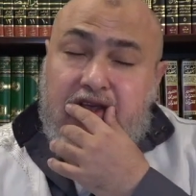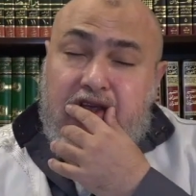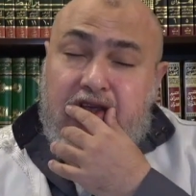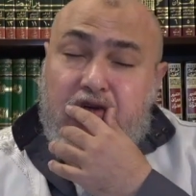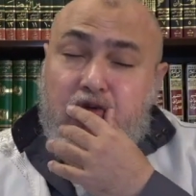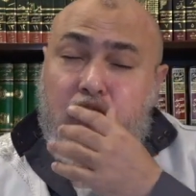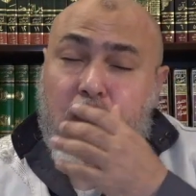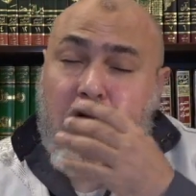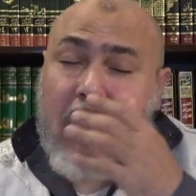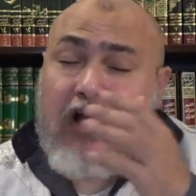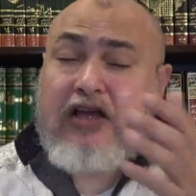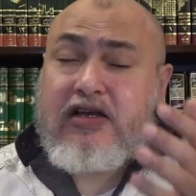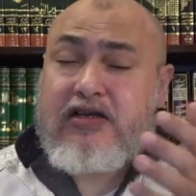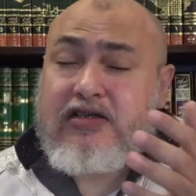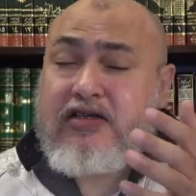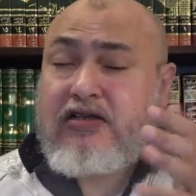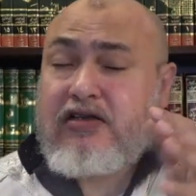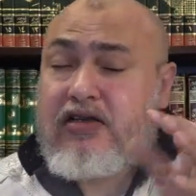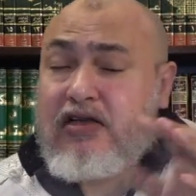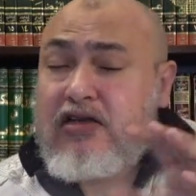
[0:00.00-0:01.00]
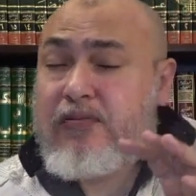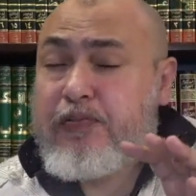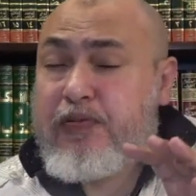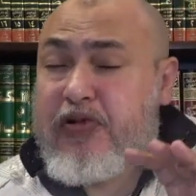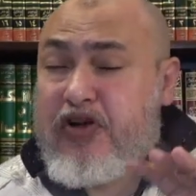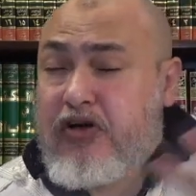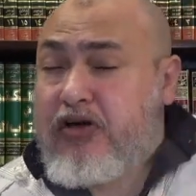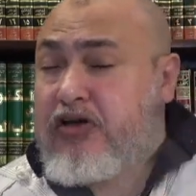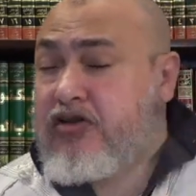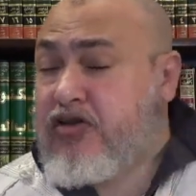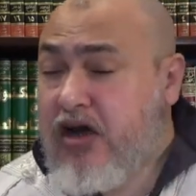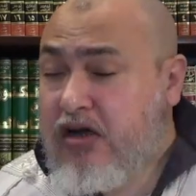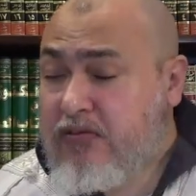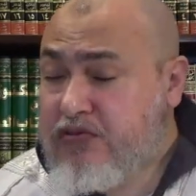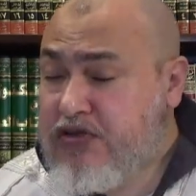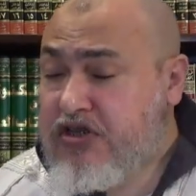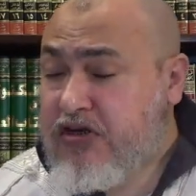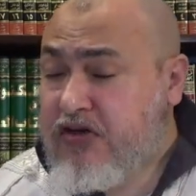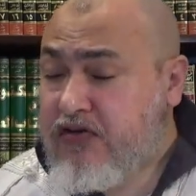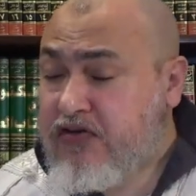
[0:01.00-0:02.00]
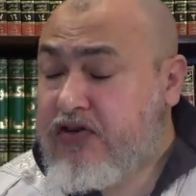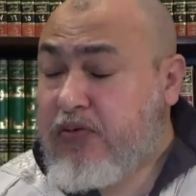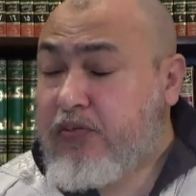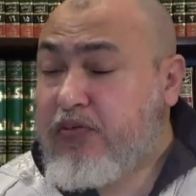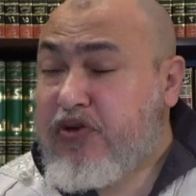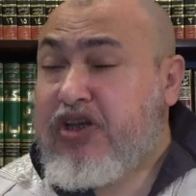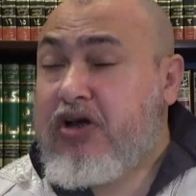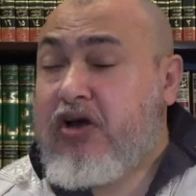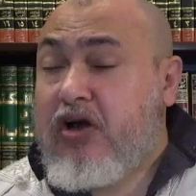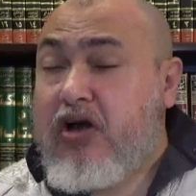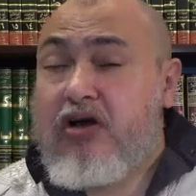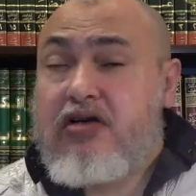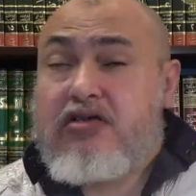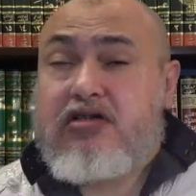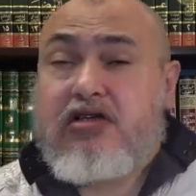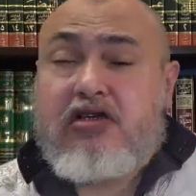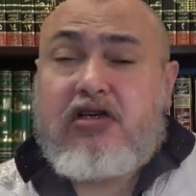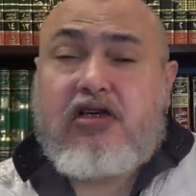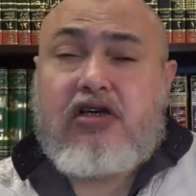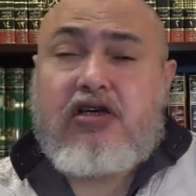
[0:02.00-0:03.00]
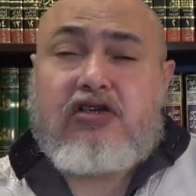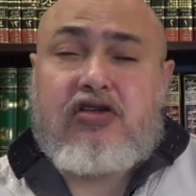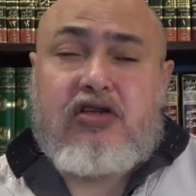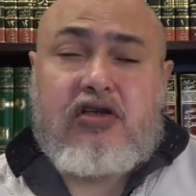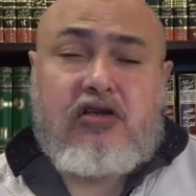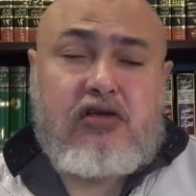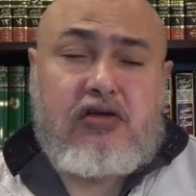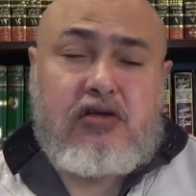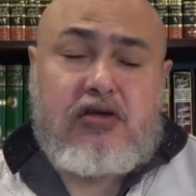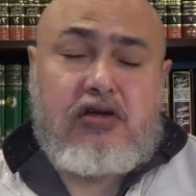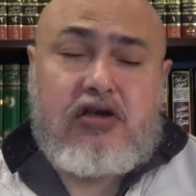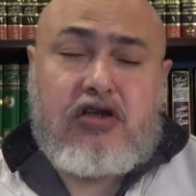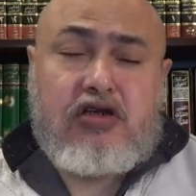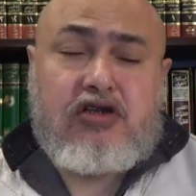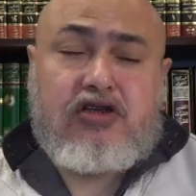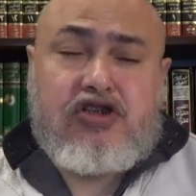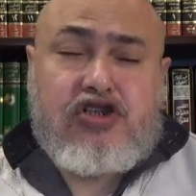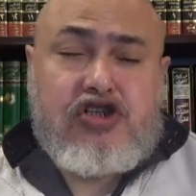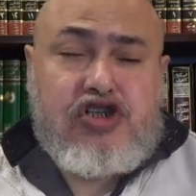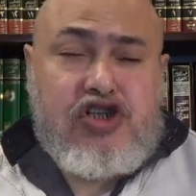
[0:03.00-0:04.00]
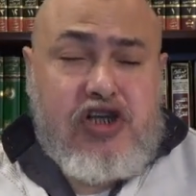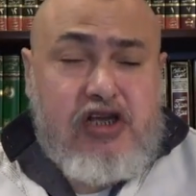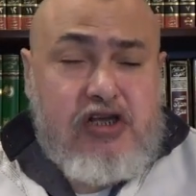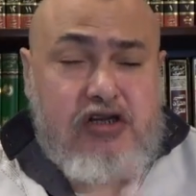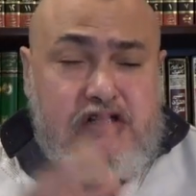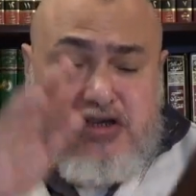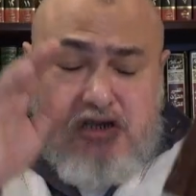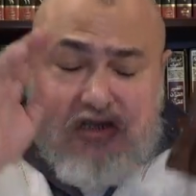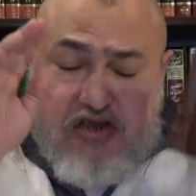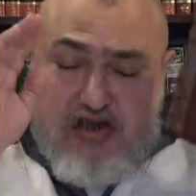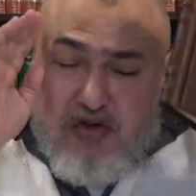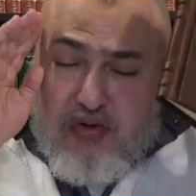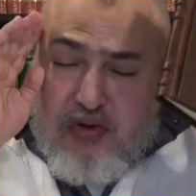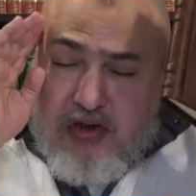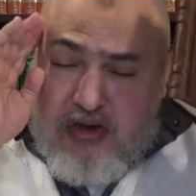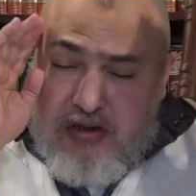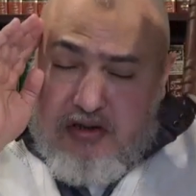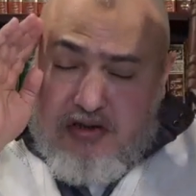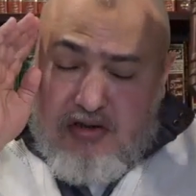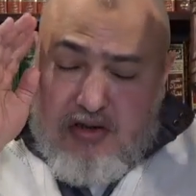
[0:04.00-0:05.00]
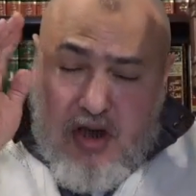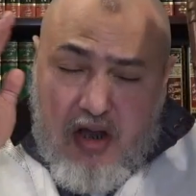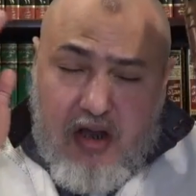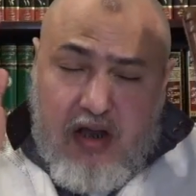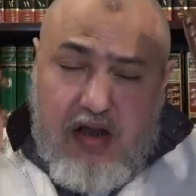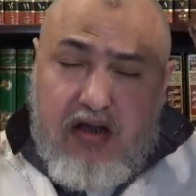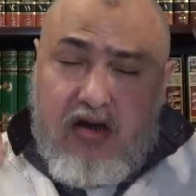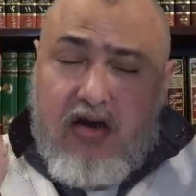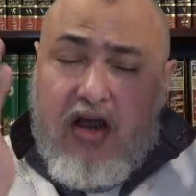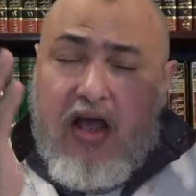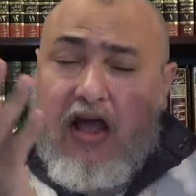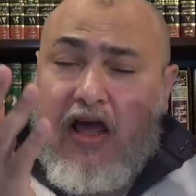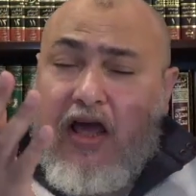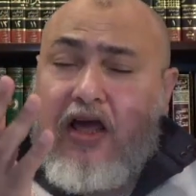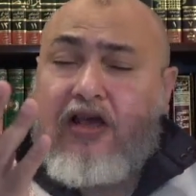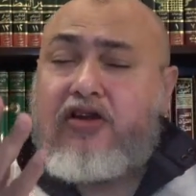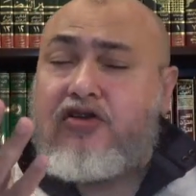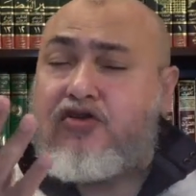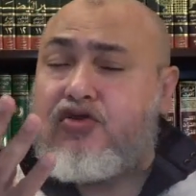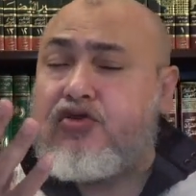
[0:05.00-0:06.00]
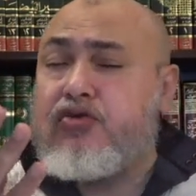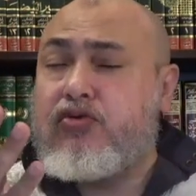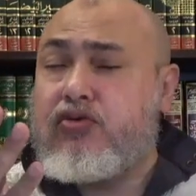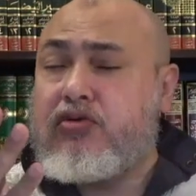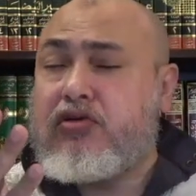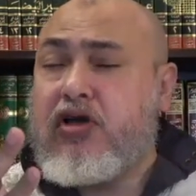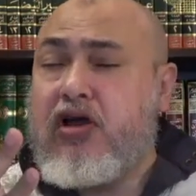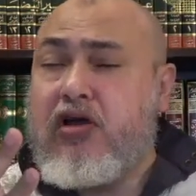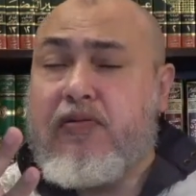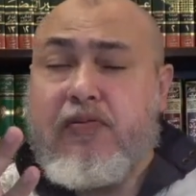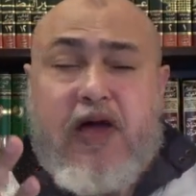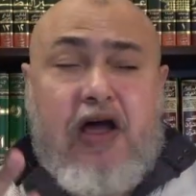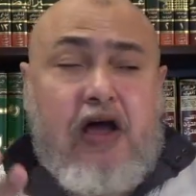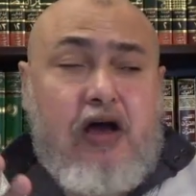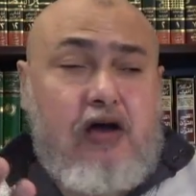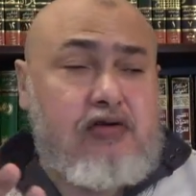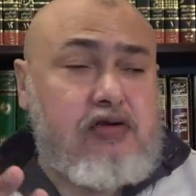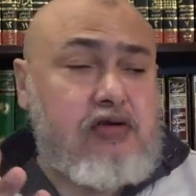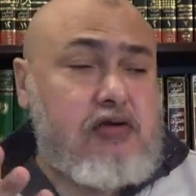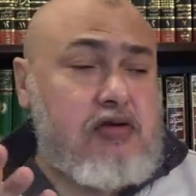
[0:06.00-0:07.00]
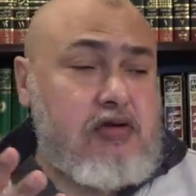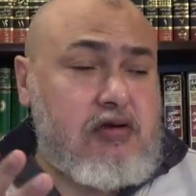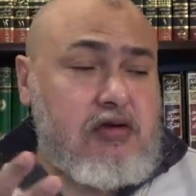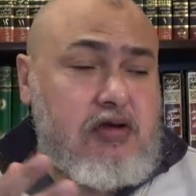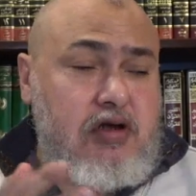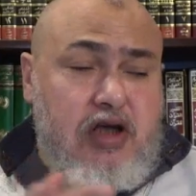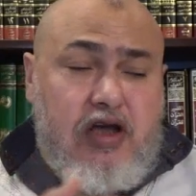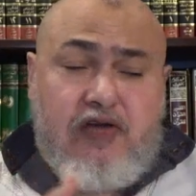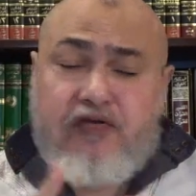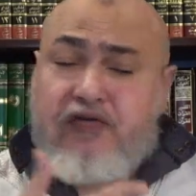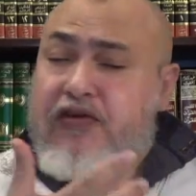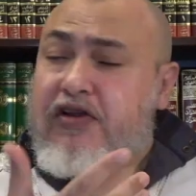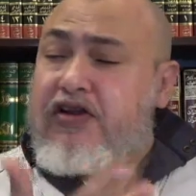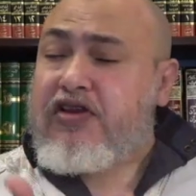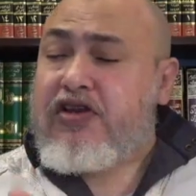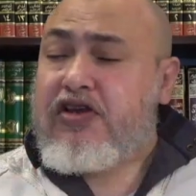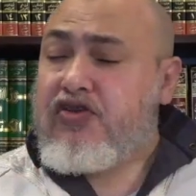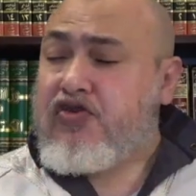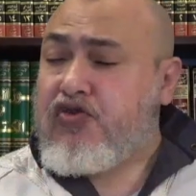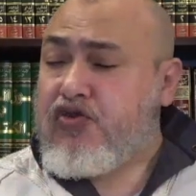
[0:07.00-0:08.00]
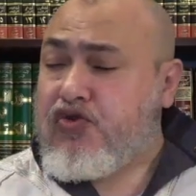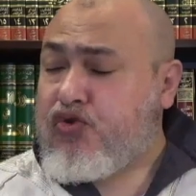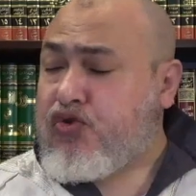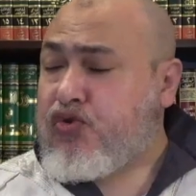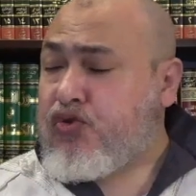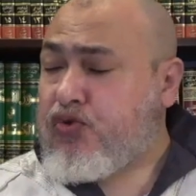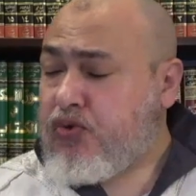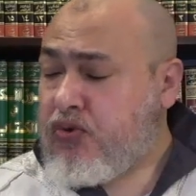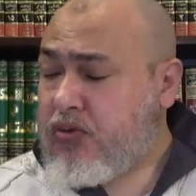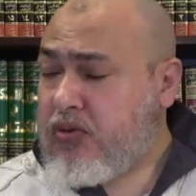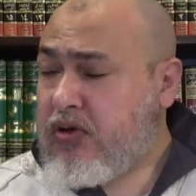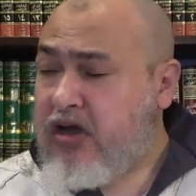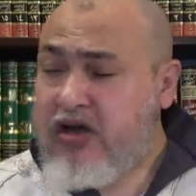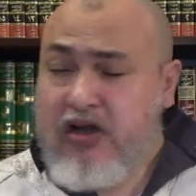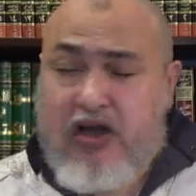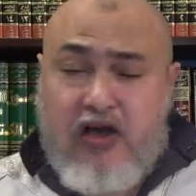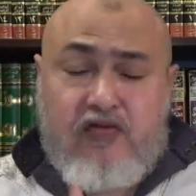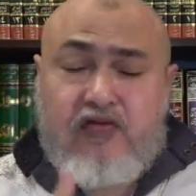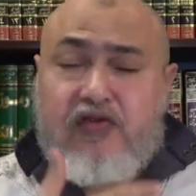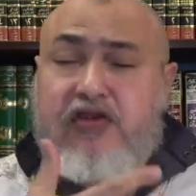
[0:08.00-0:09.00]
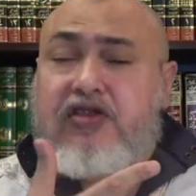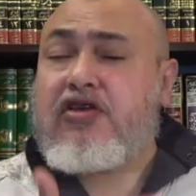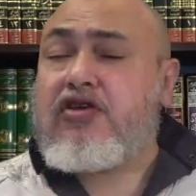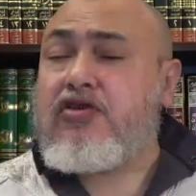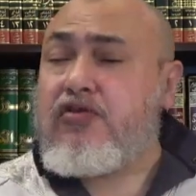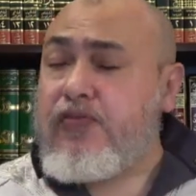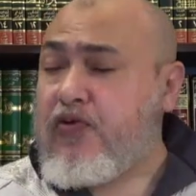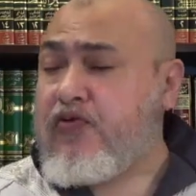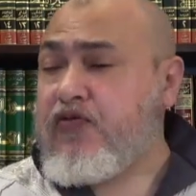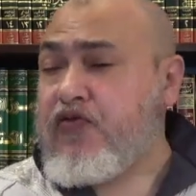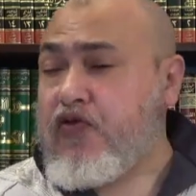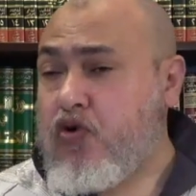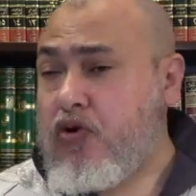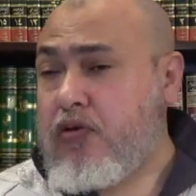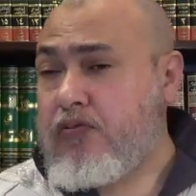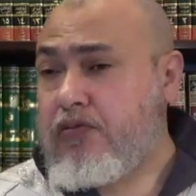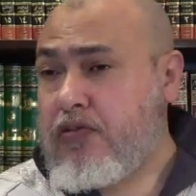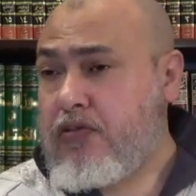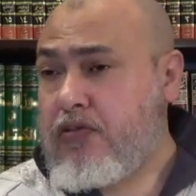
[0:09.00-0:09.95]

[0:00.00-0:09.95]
Why is it a paradigm shift? Because it changes your entire attitude about everything you do and everything you perform.